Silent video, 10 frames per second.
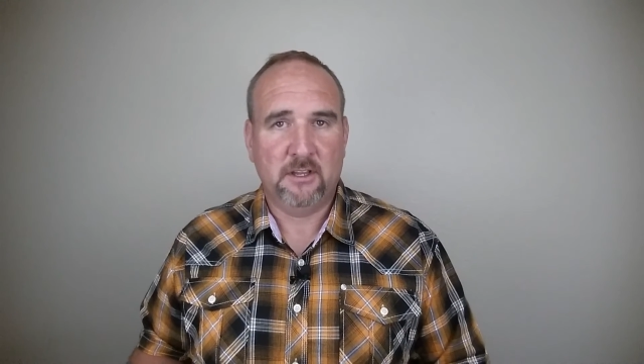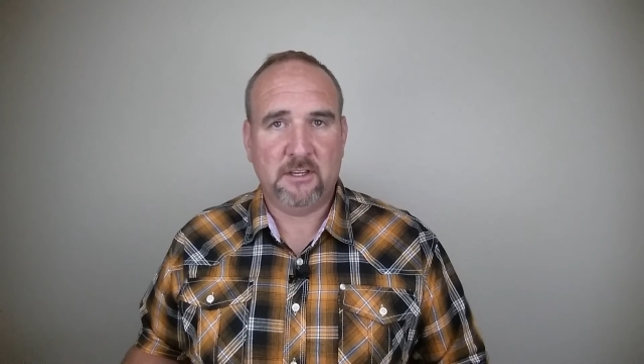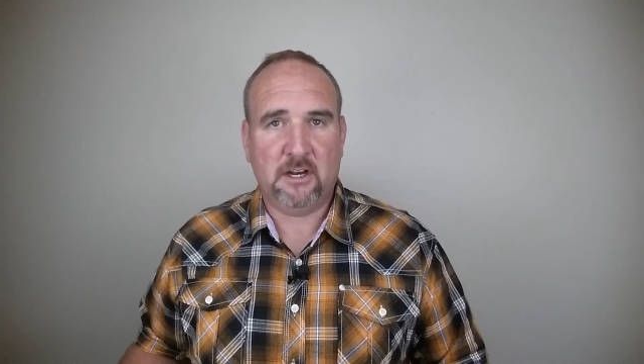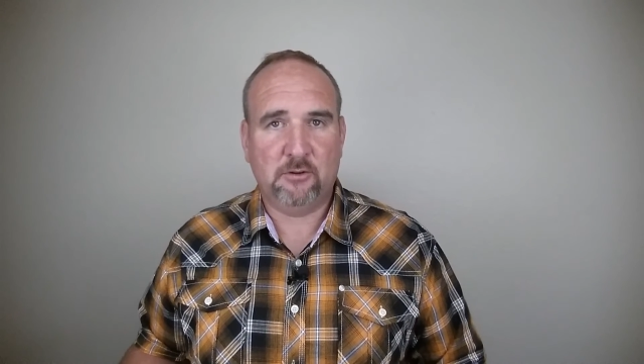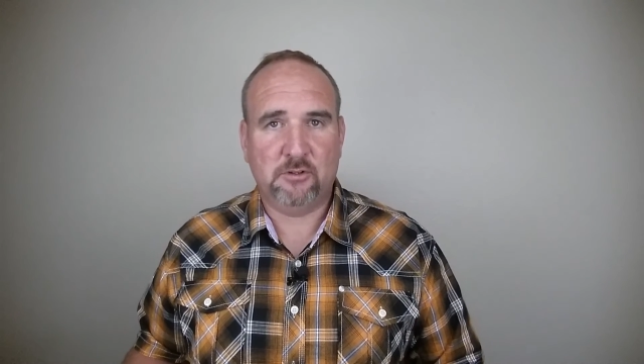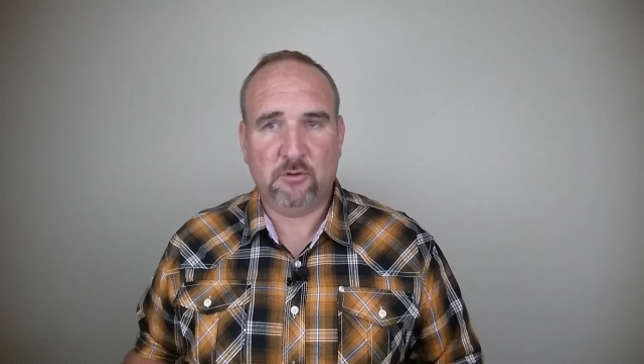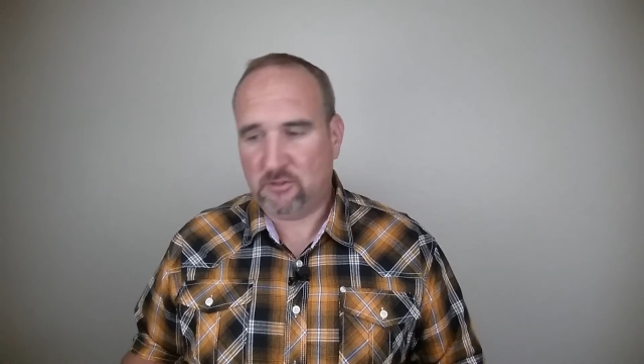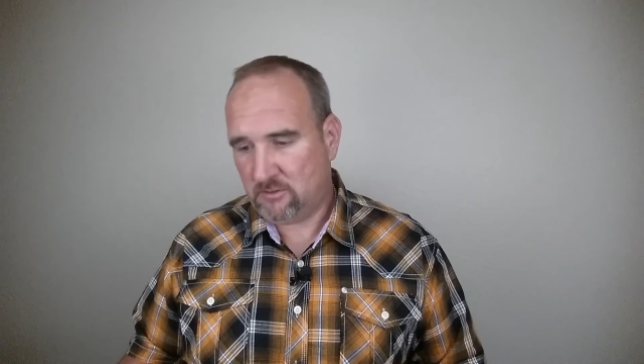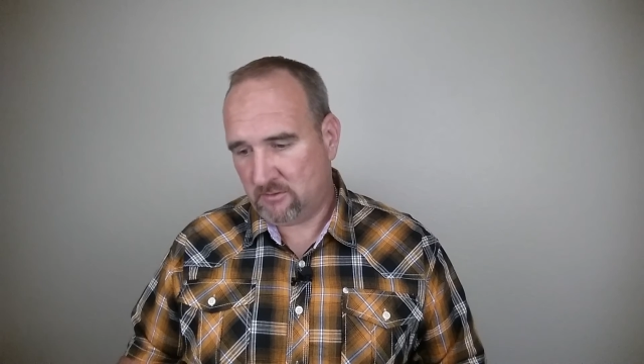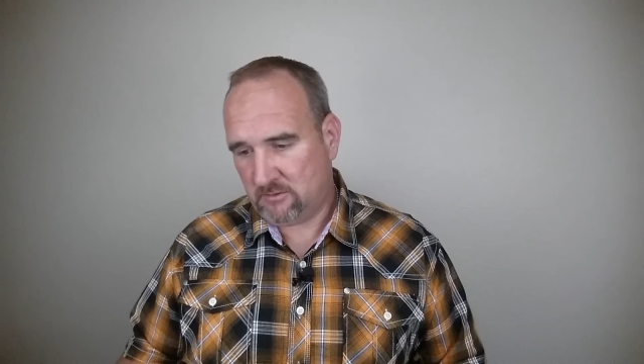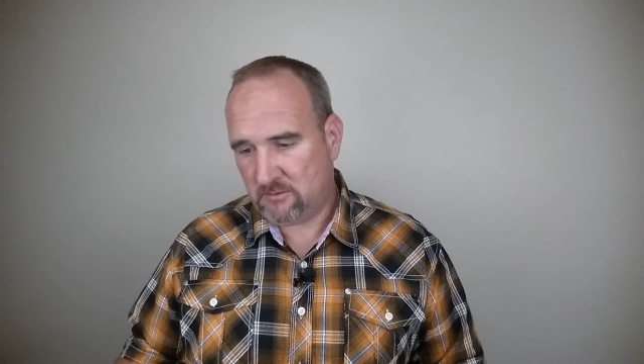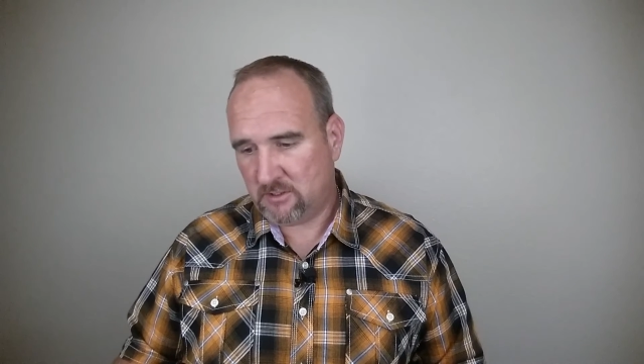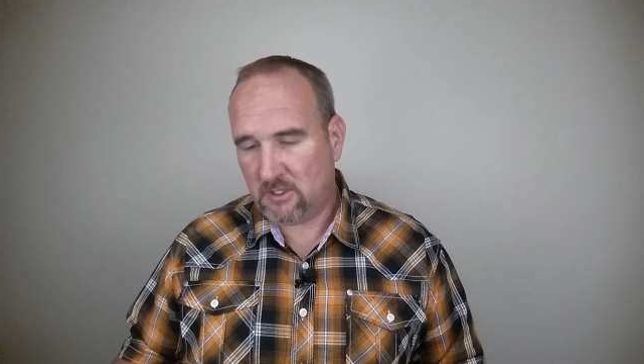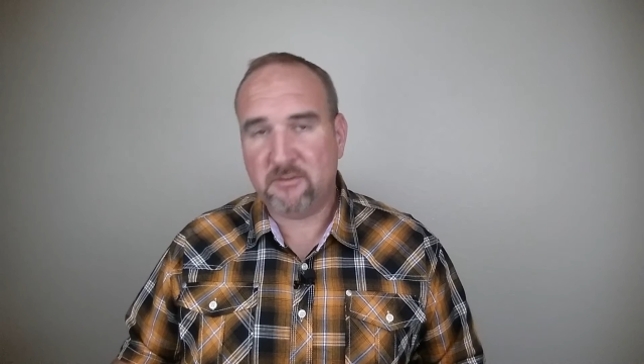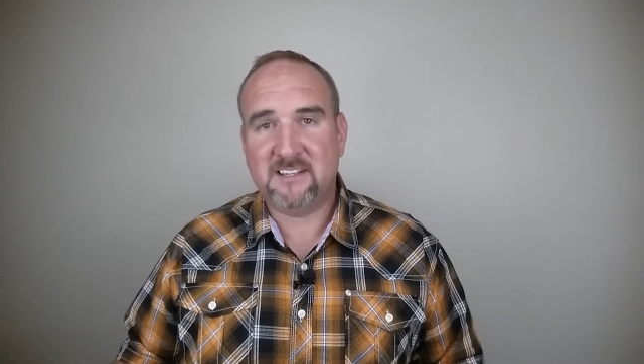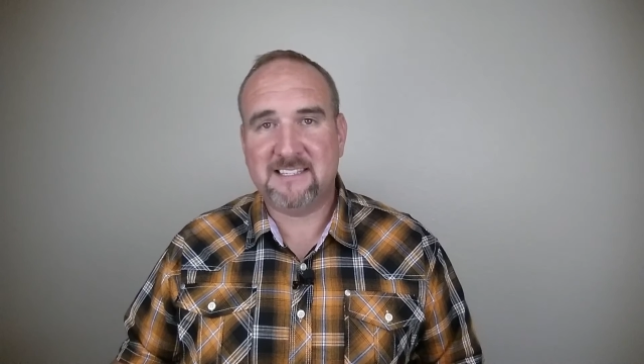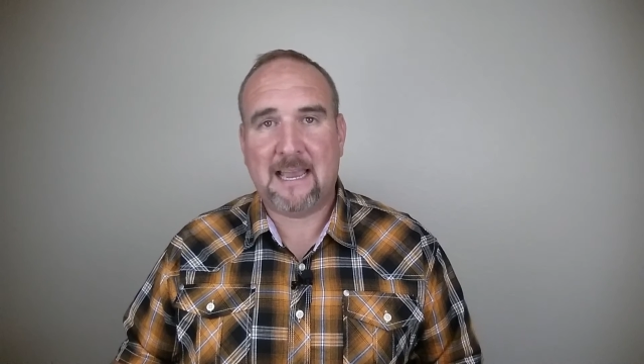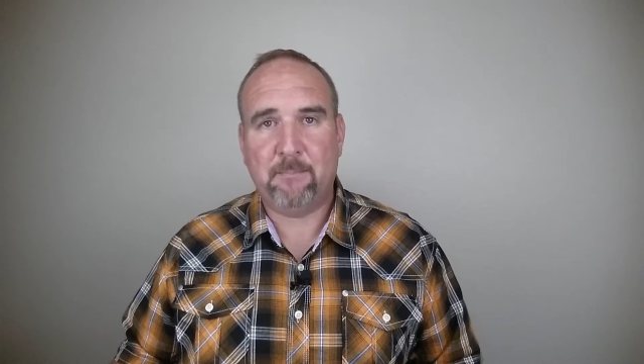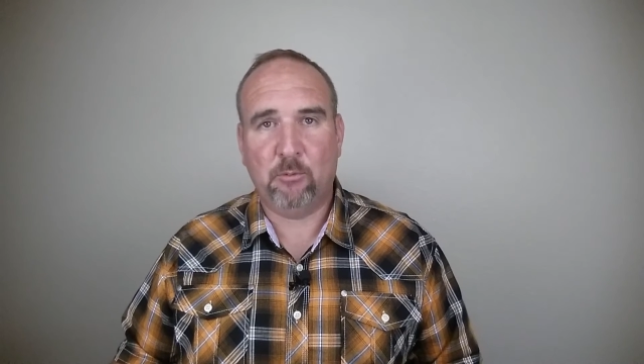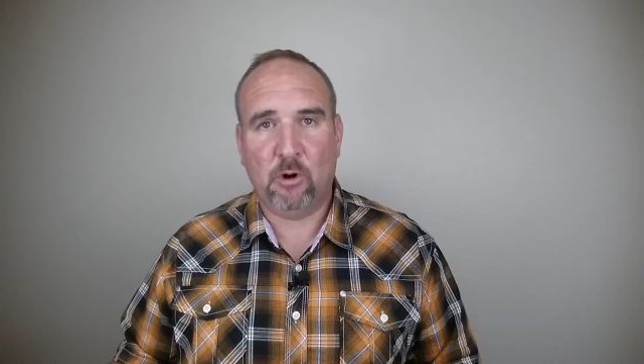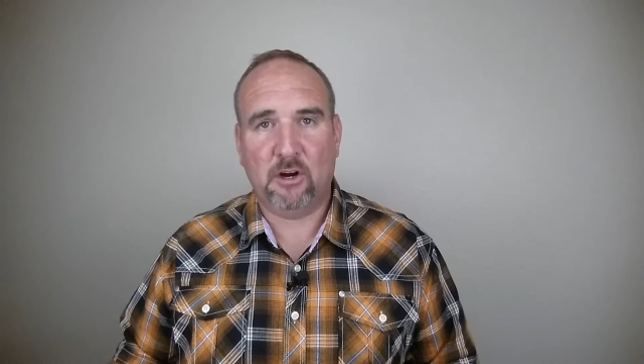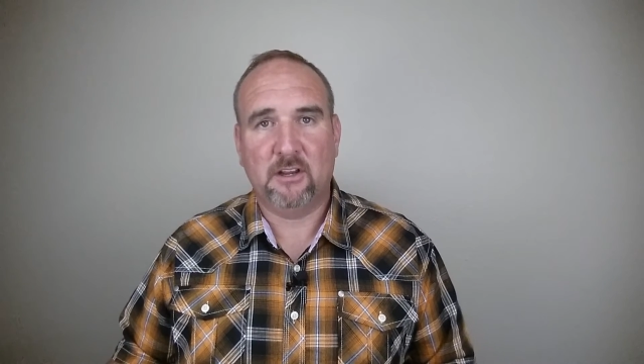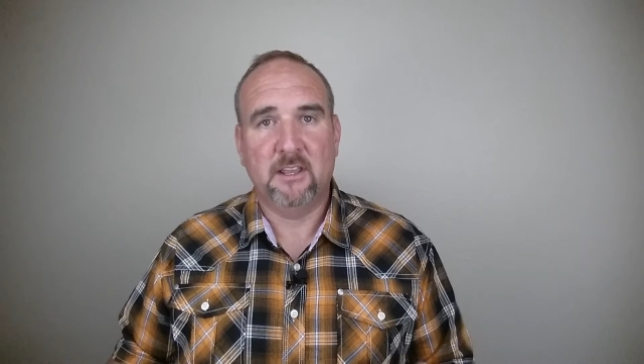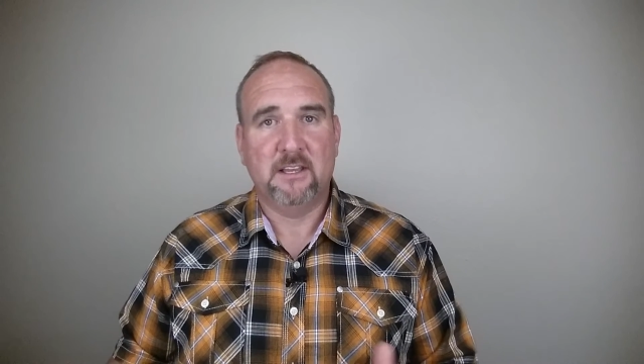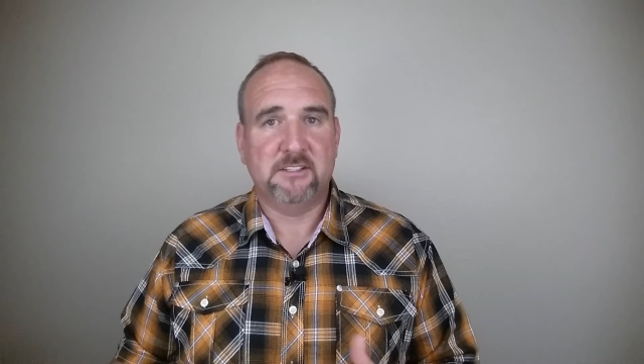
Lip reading: to do this type of work.